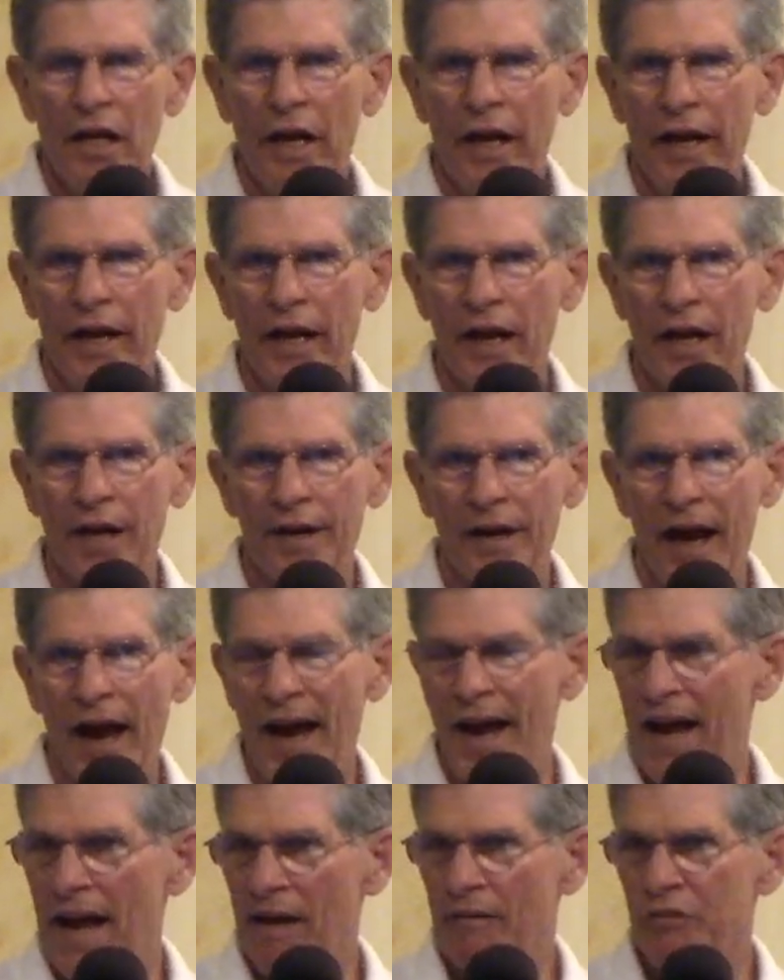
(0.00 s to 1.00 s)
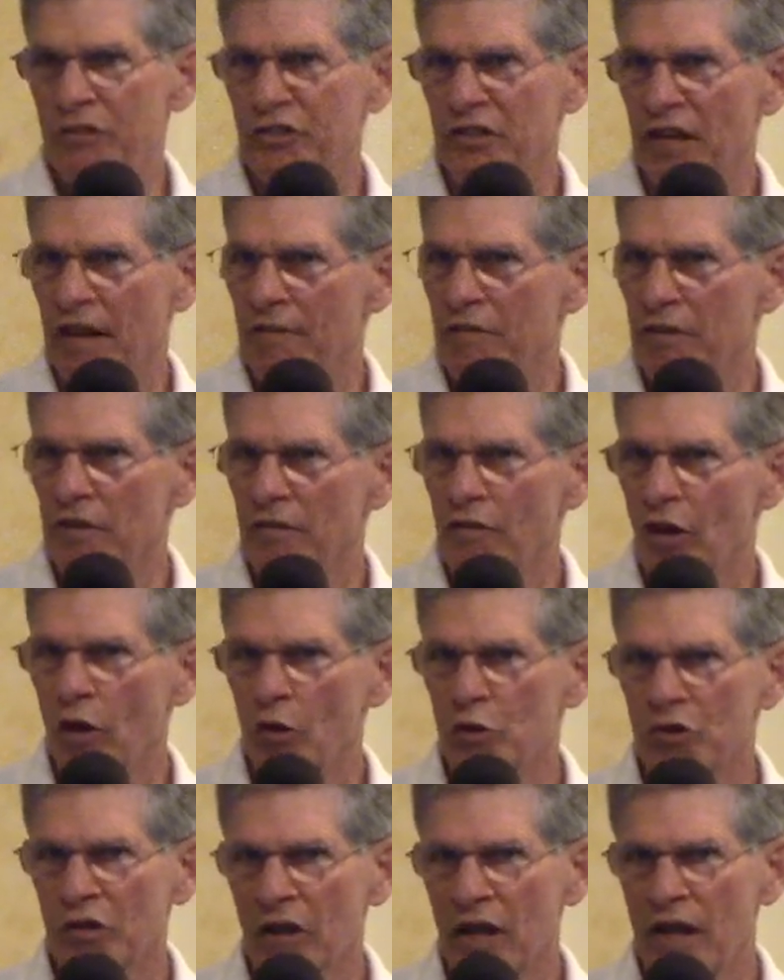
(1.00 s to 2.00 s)
and I have 7 of
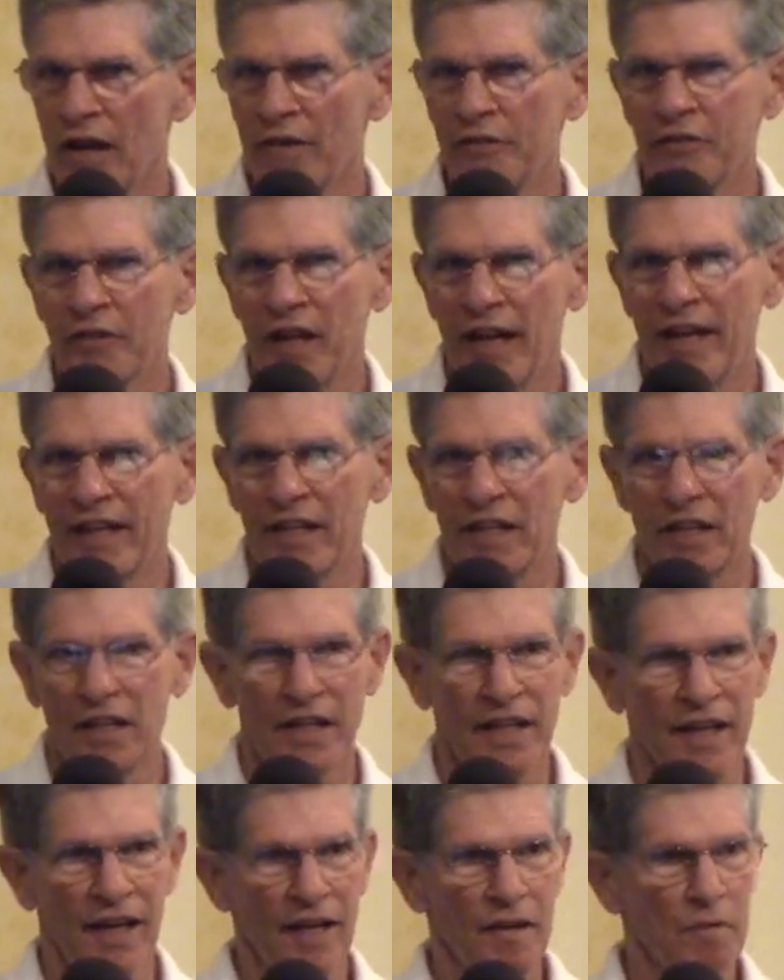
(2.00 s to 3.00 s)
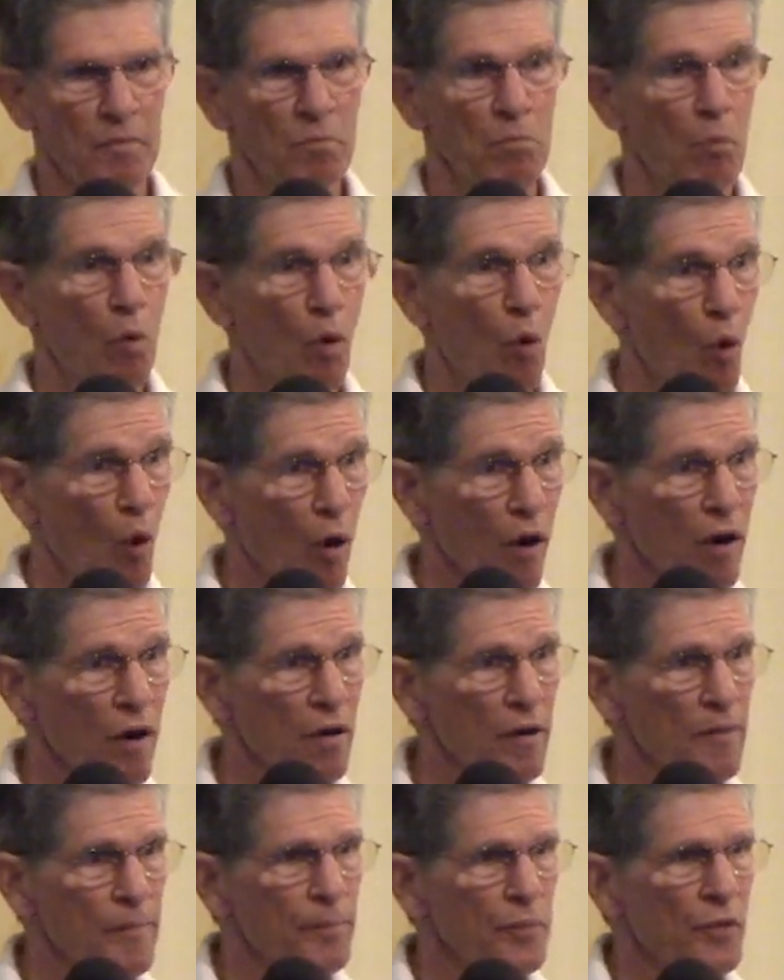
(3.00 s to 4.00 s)
those left. I can get
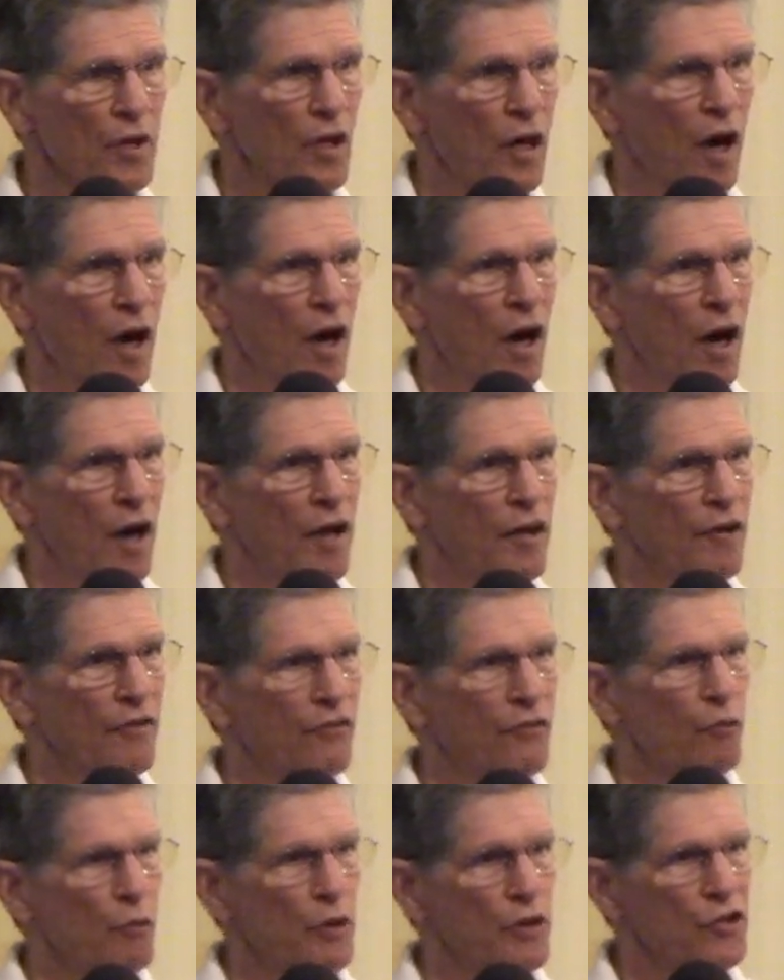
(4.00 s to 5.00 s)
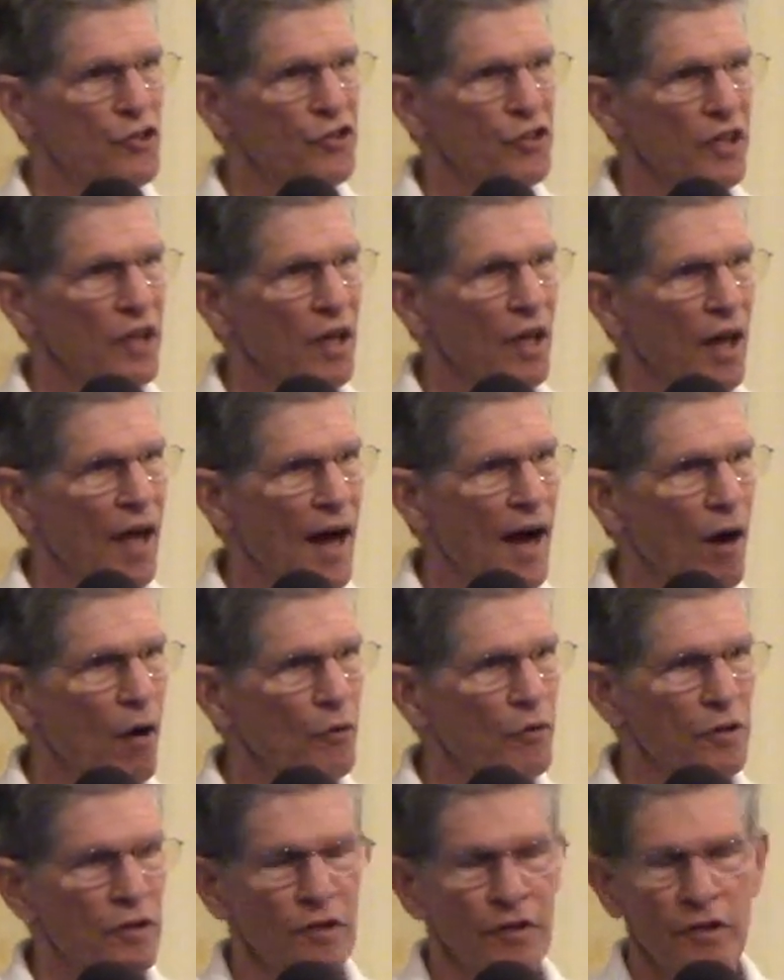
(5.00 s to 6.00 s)
more if we sell
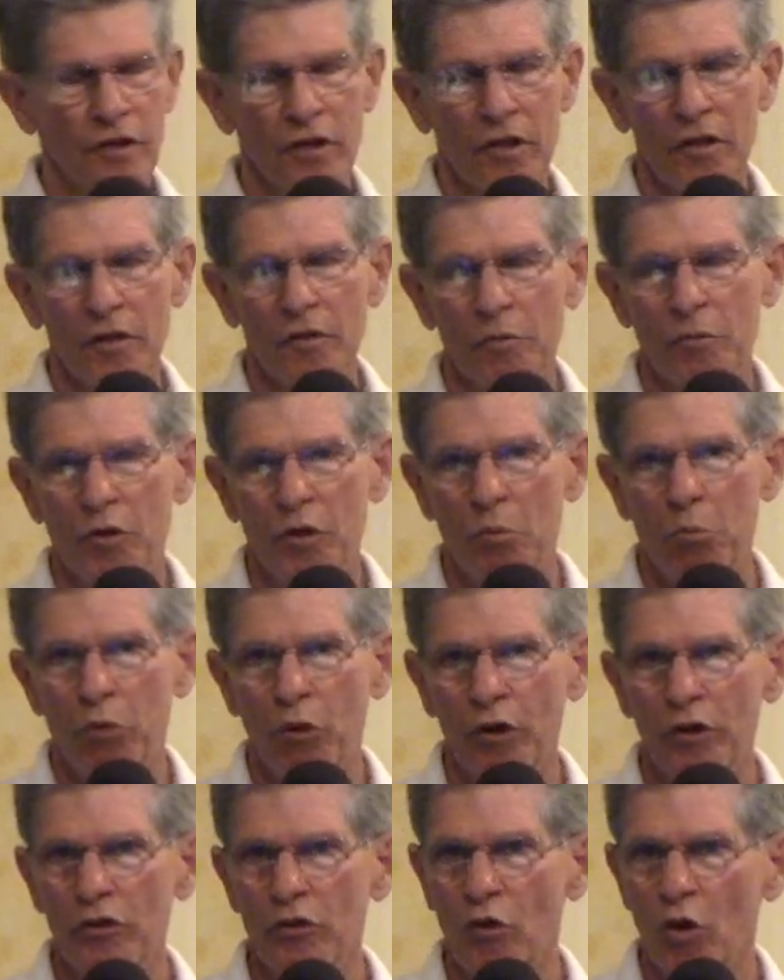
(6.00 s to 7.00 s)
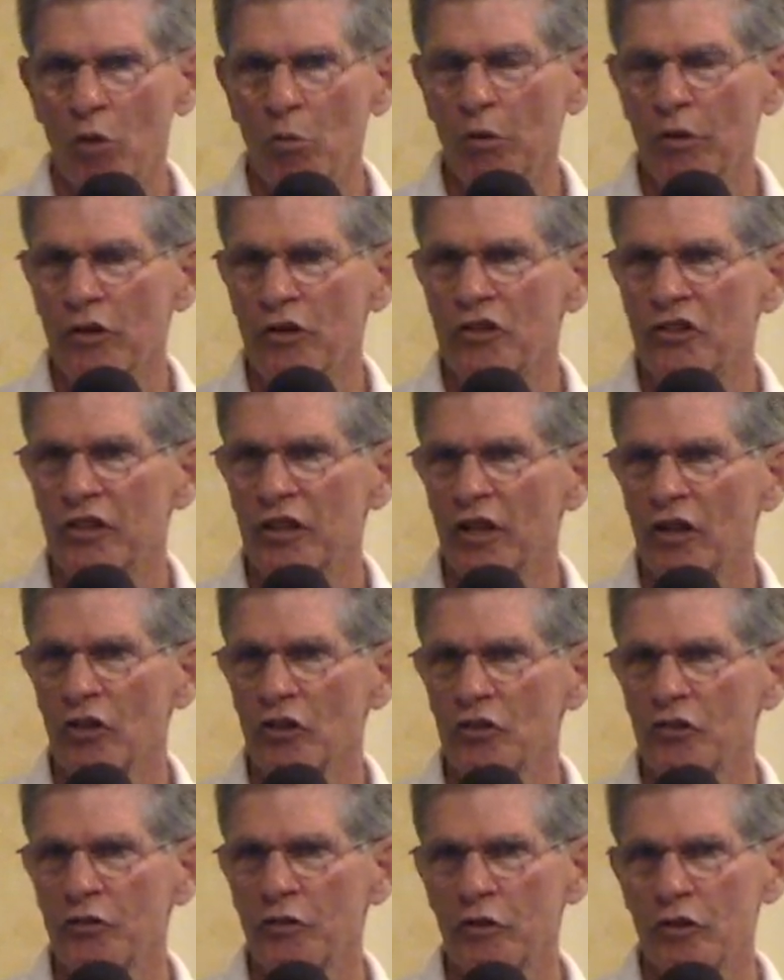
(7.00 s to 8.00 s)
out. The book normally
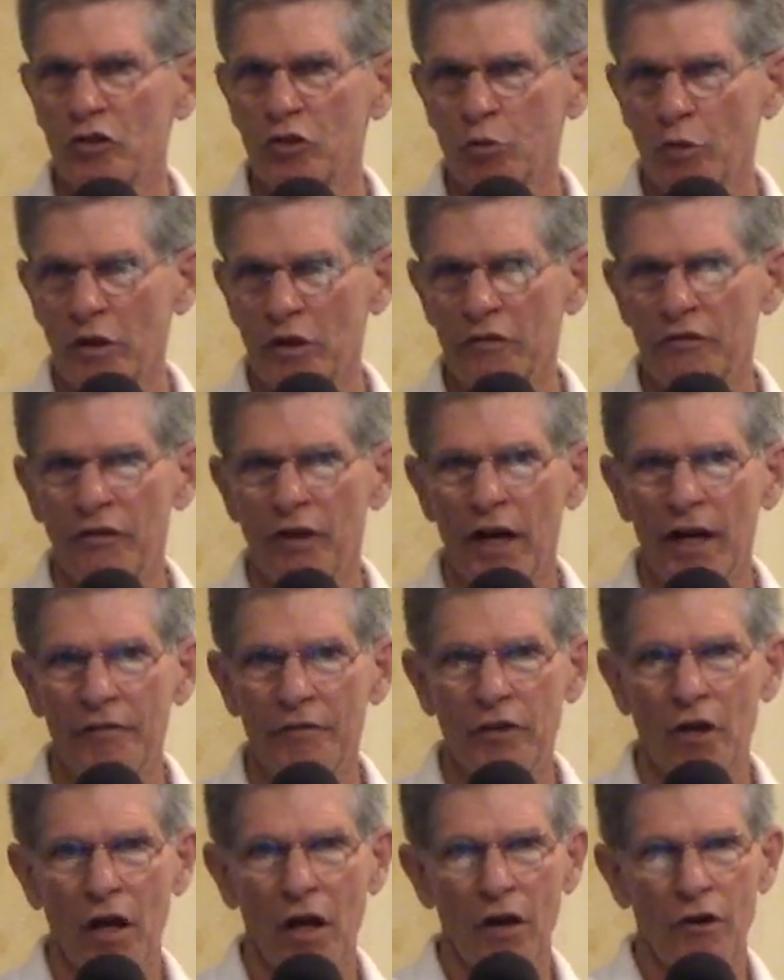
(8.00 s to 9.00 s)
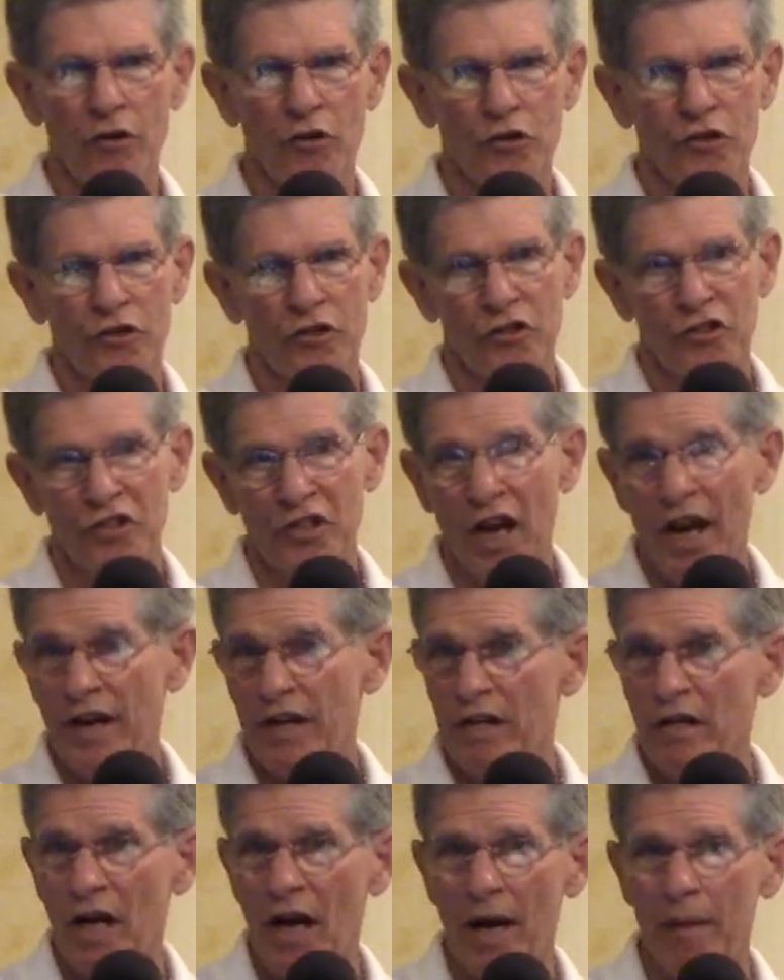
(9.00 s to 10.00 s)
sells for $25. The
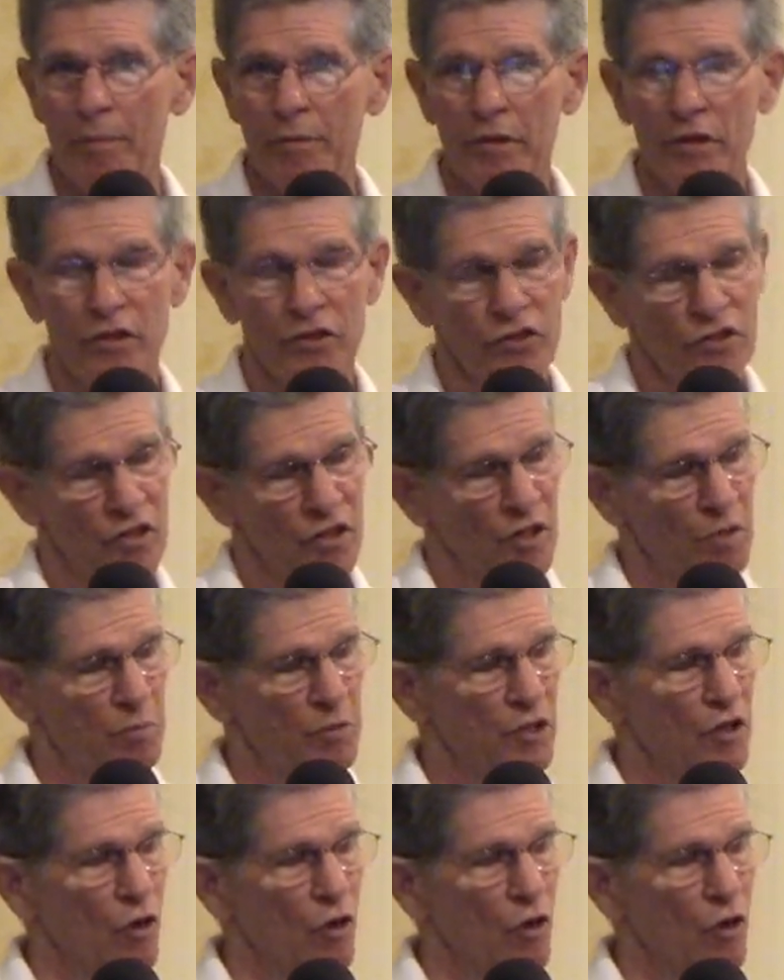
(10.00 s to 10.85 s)
signed copy is going to be